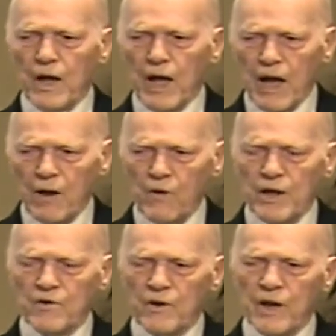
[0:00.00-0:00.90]
I
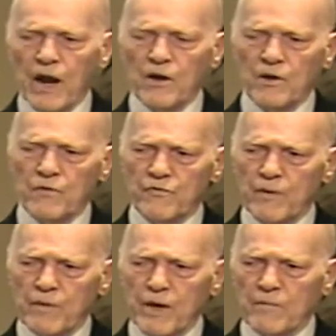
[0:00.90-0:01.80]
read an article
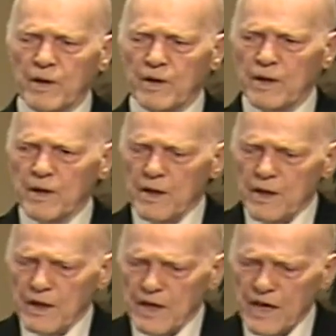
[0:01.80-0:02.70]
from him, and
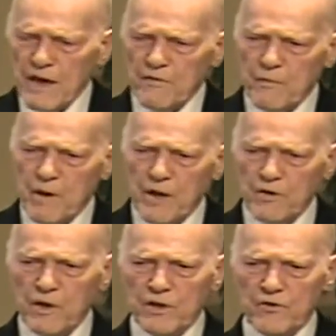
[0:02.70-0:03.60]
he gave
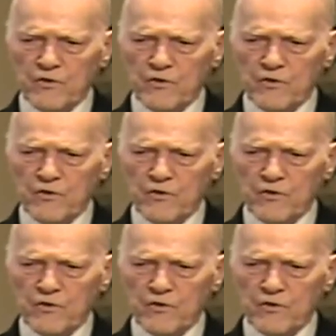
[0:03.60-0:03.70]
about uh,